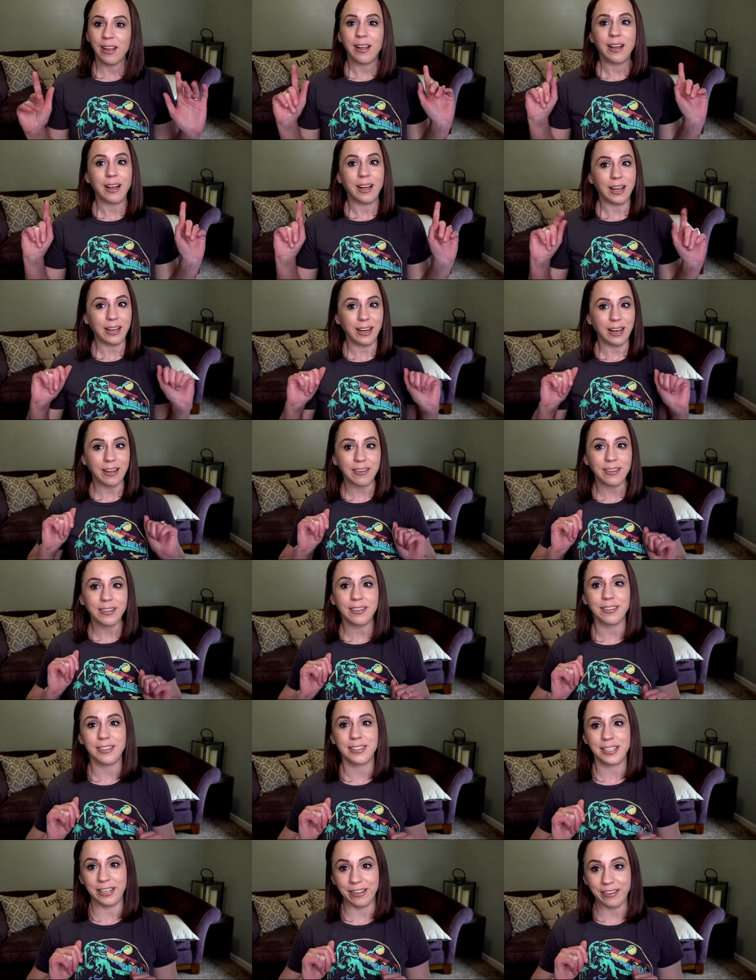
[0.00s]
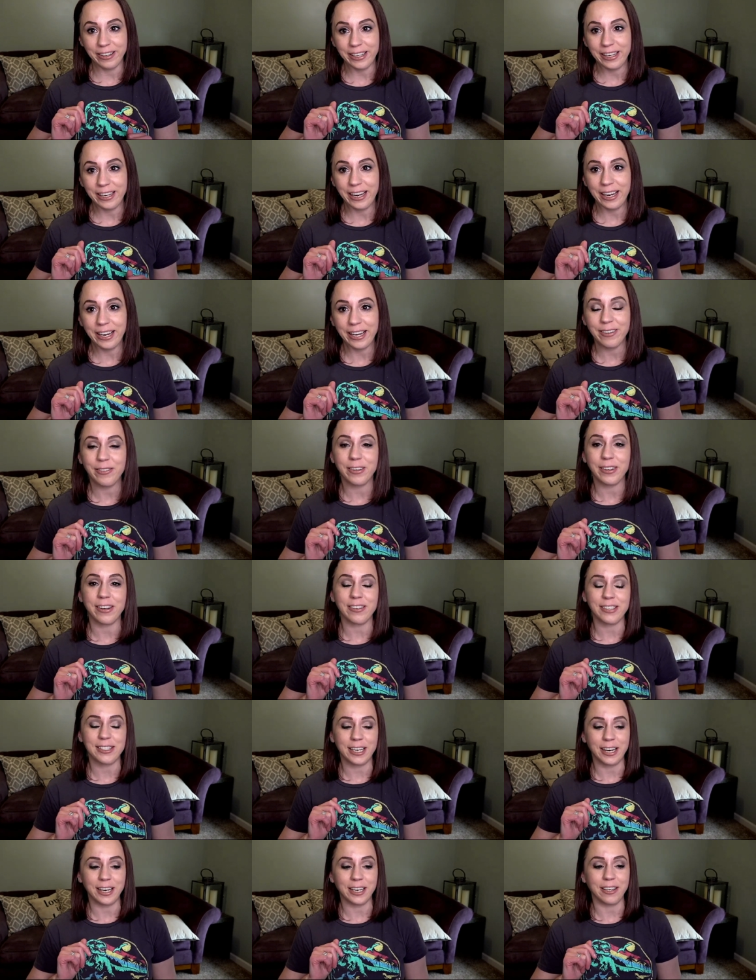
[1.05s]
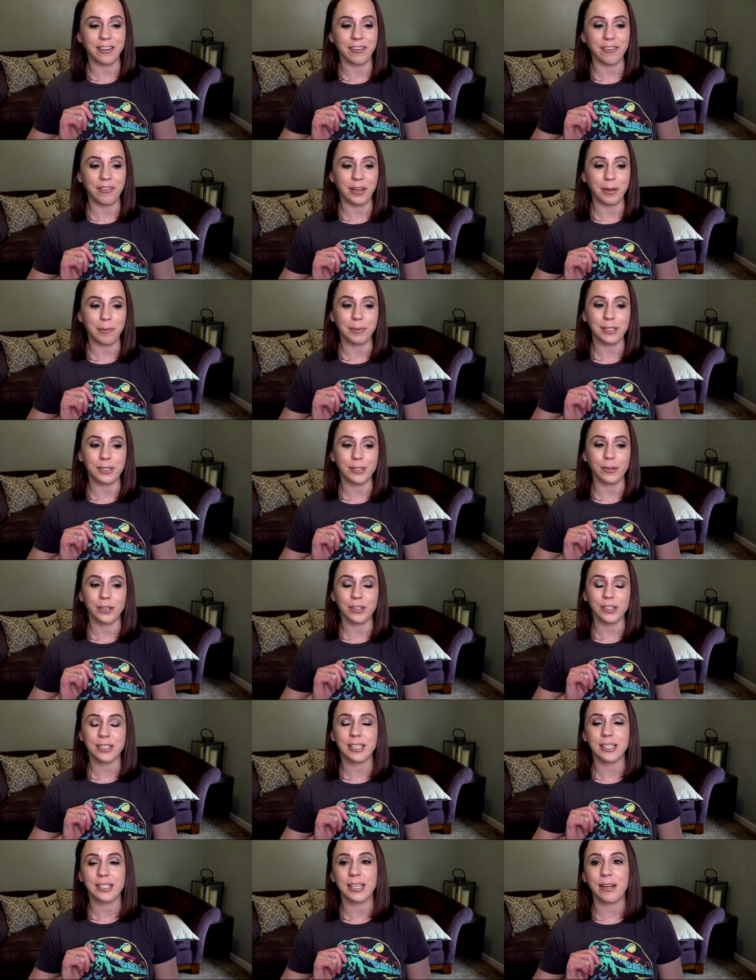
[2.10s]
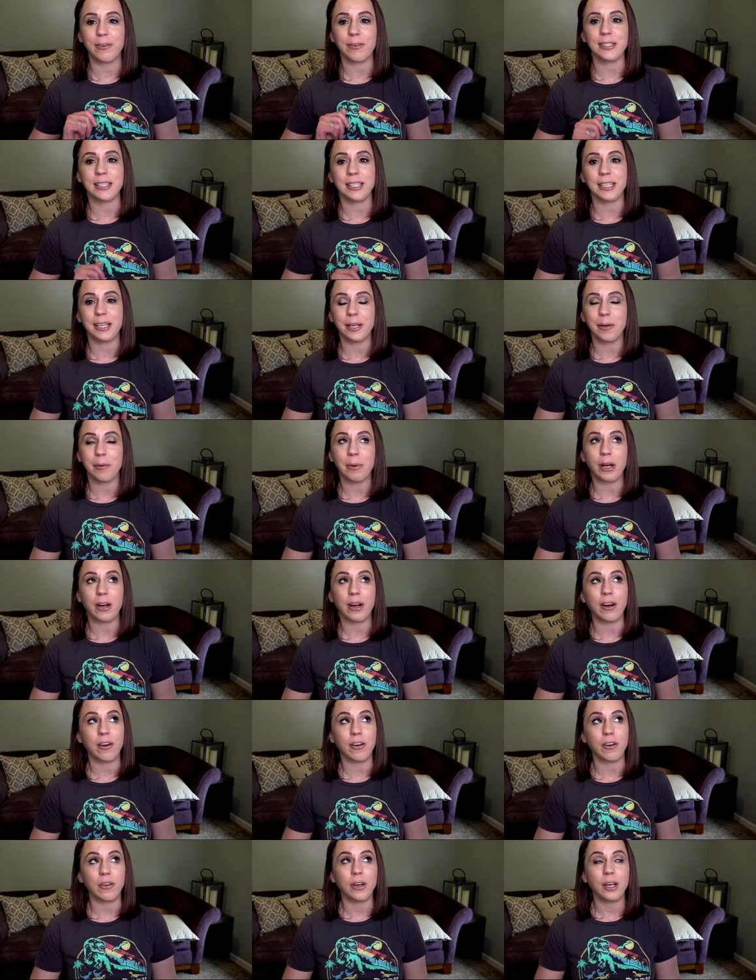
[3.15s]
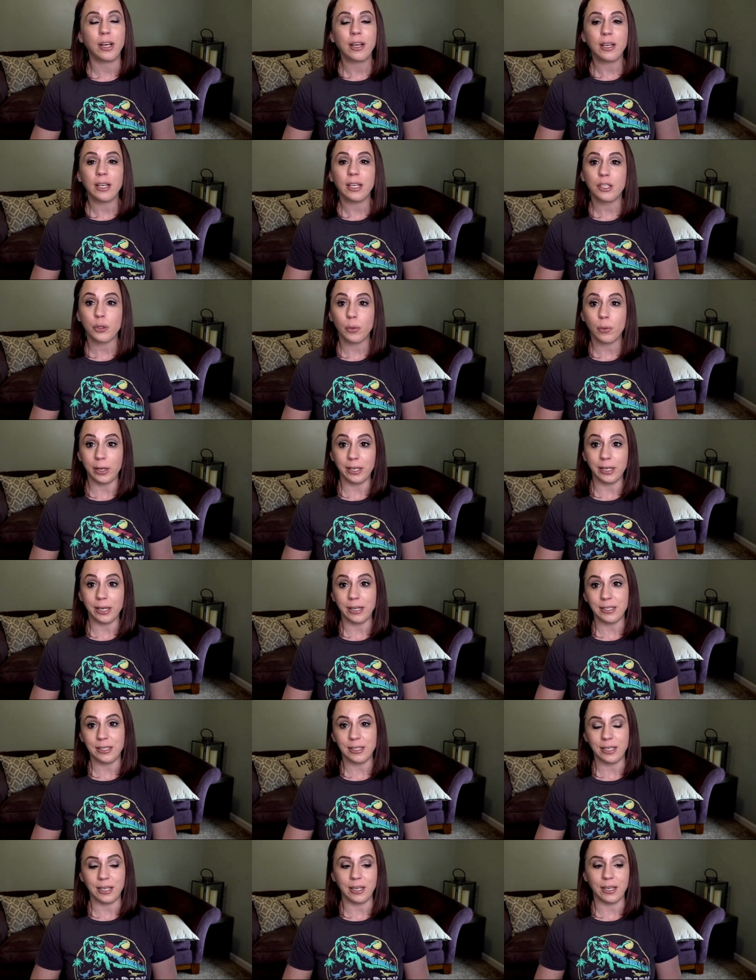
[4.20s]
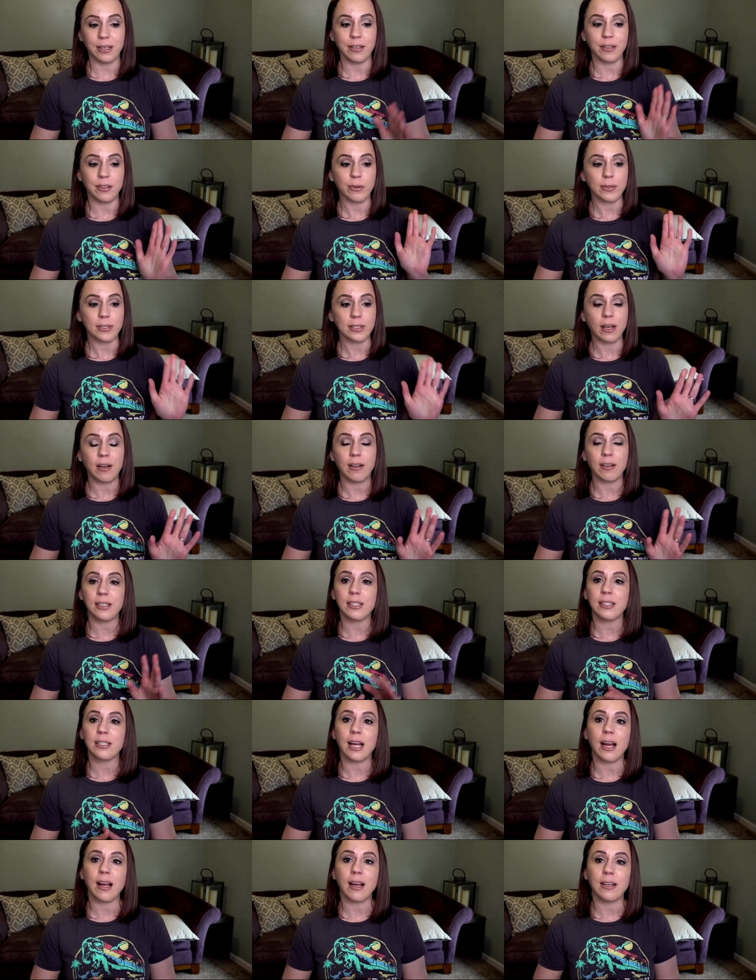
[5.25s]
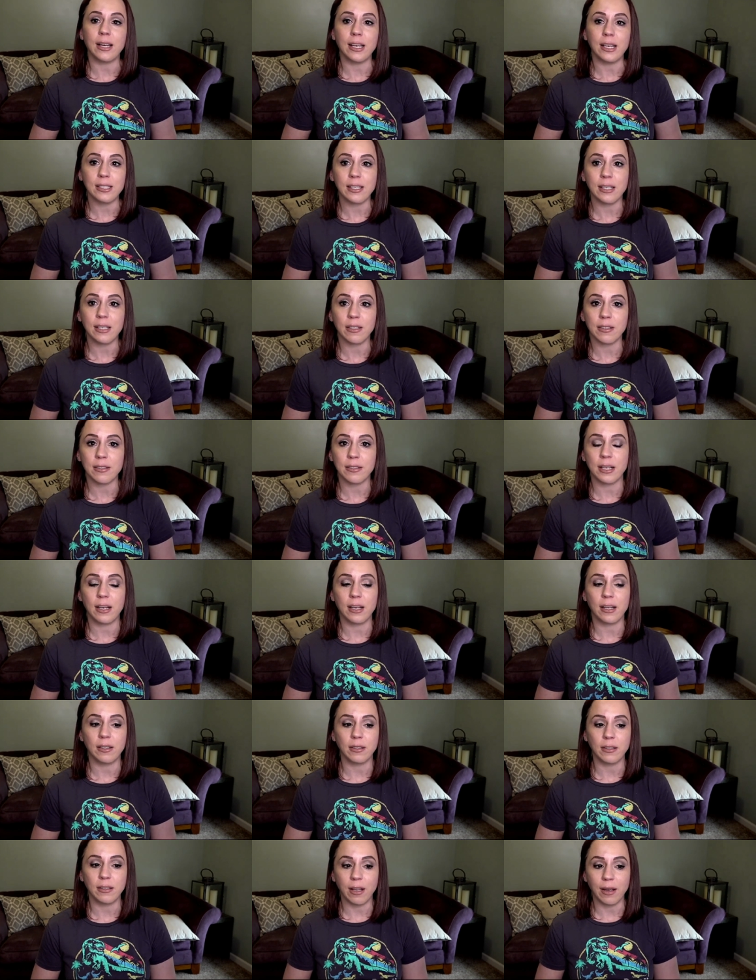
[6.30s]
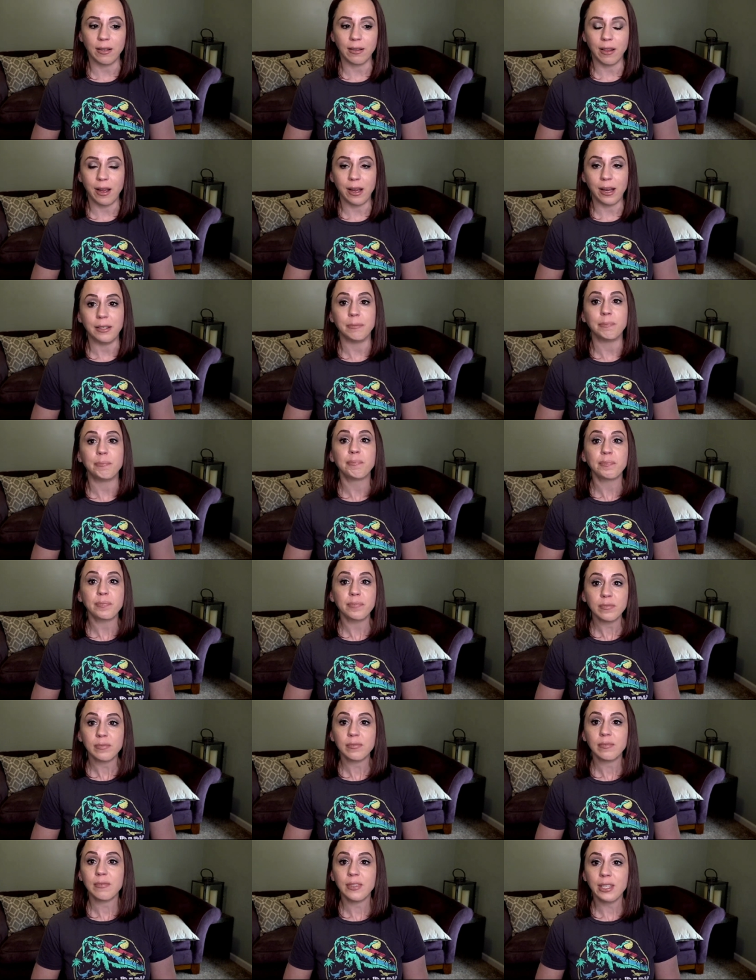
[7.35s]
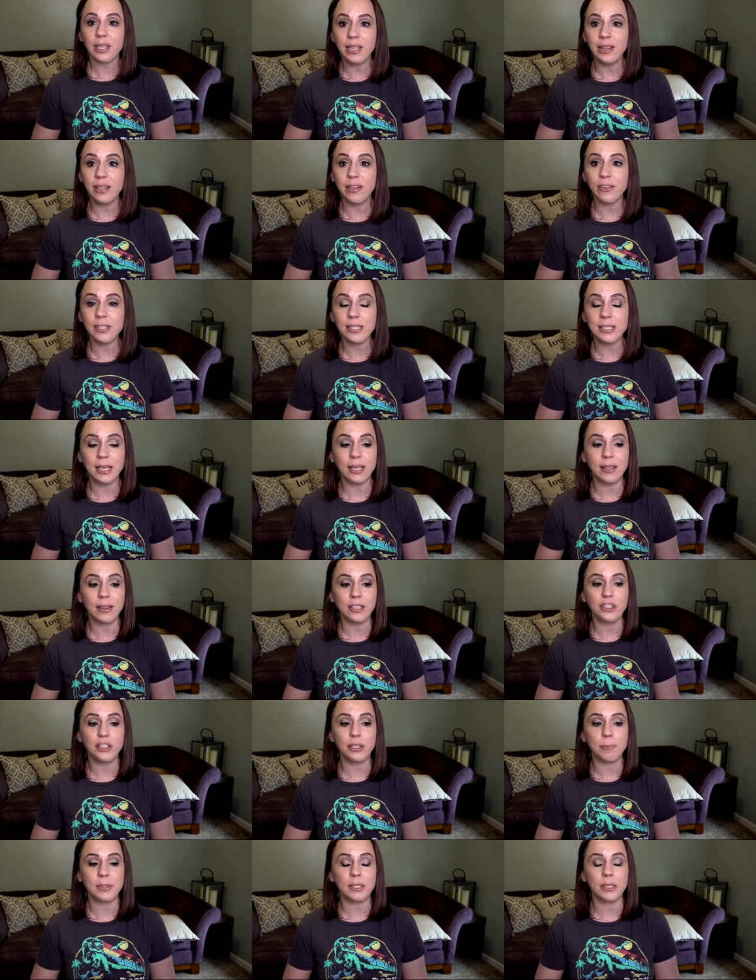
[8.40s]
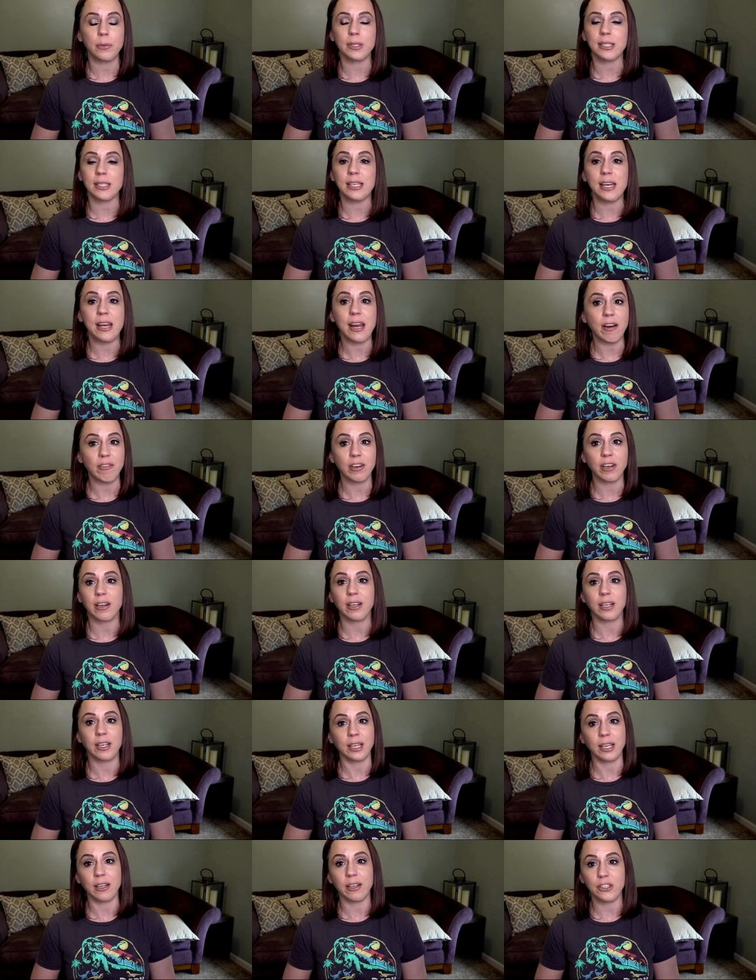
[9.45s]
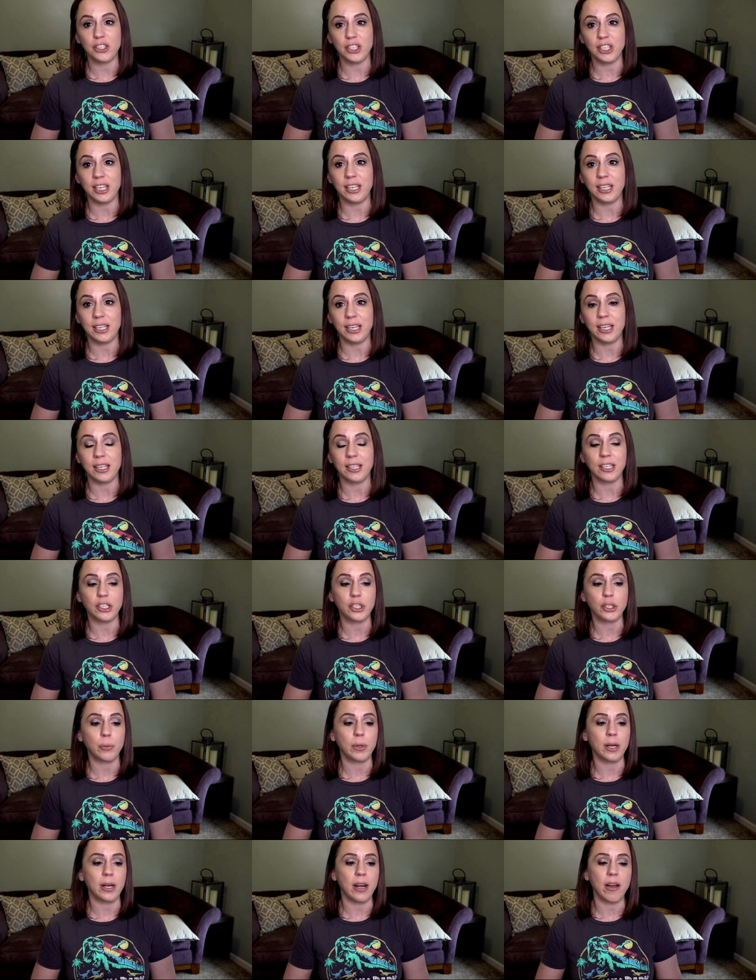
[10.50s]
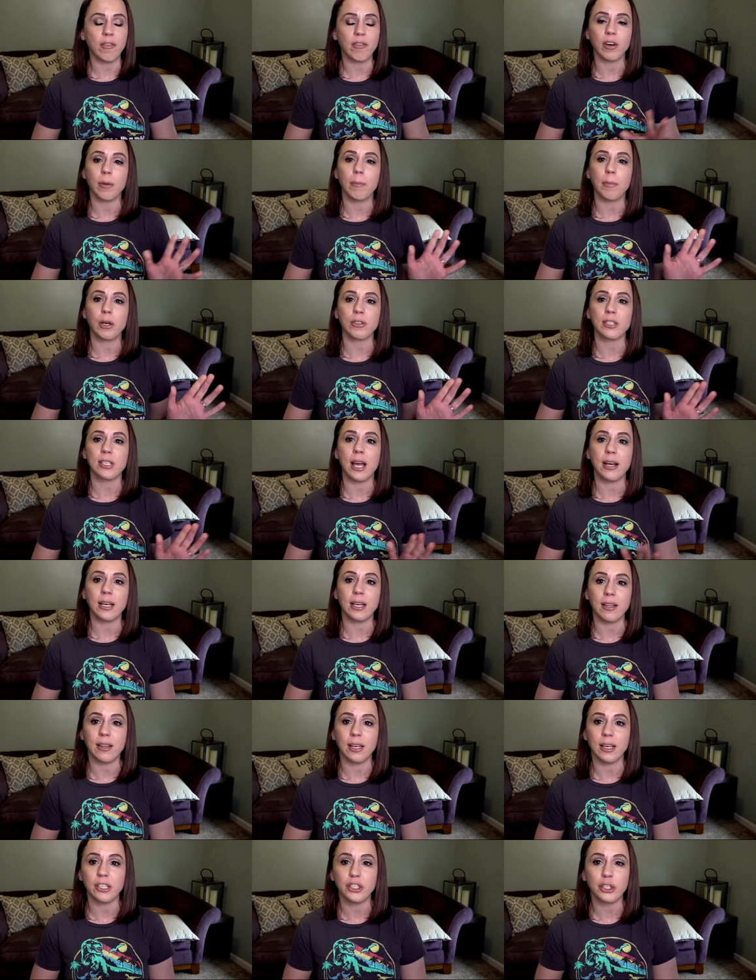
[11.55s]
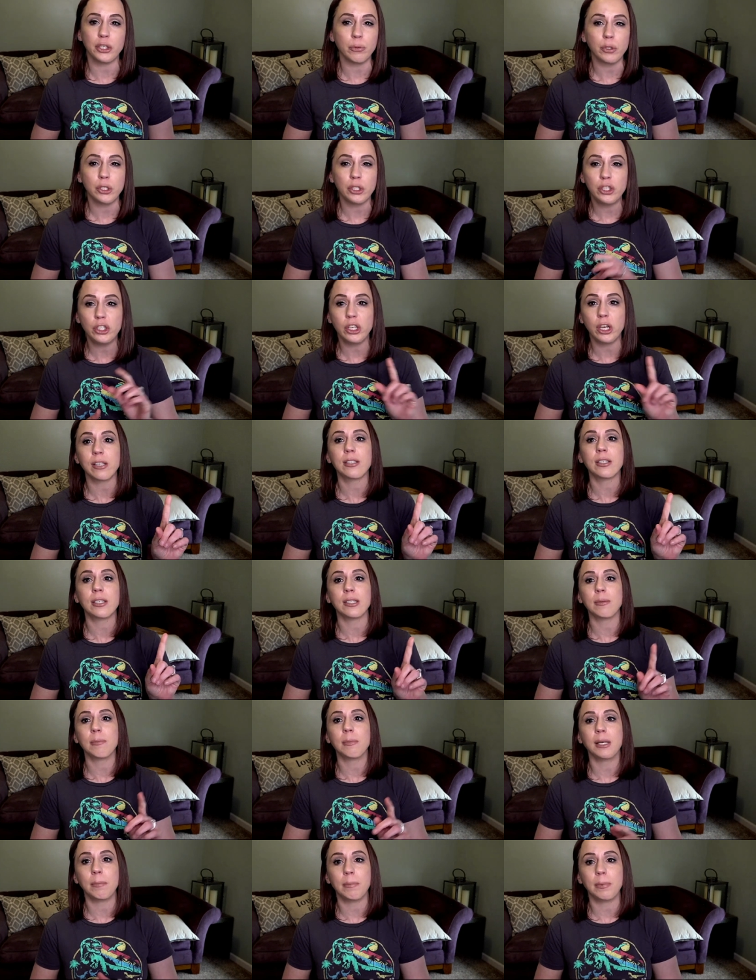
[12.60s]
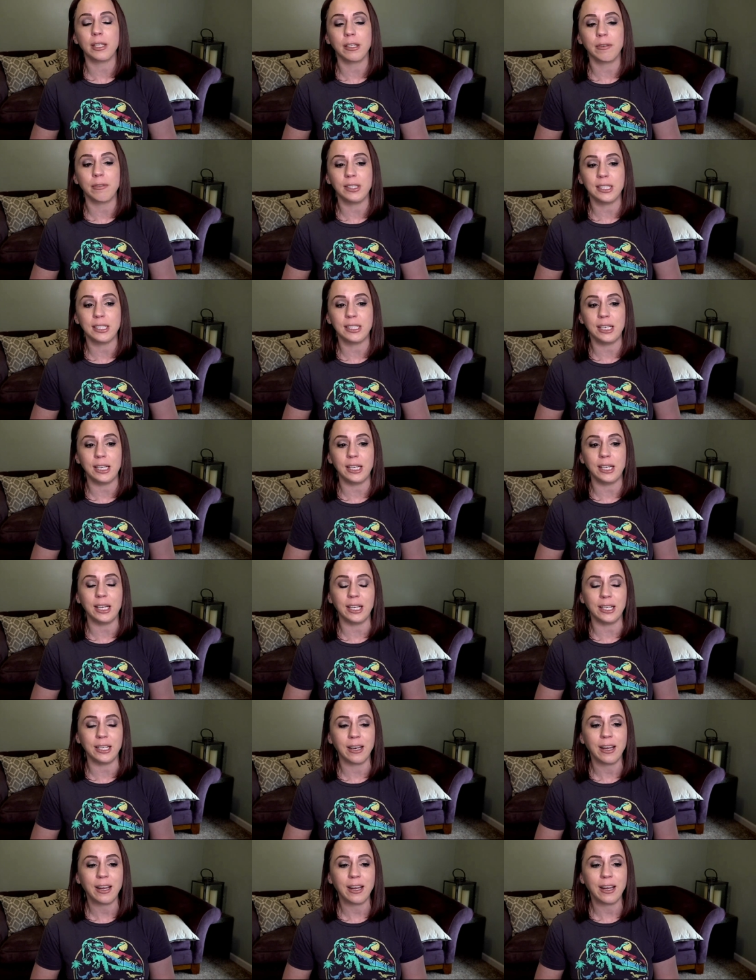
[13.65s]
I got a little teary-eyed when I was talking to the Family Source, because I was thinking about how in twenty nineteen there was all these not naysayers on online, and they were saying that Gypsy was never going to get her G E D and that she would never amount to anything. She was just as manipulative as Dee Dee. And,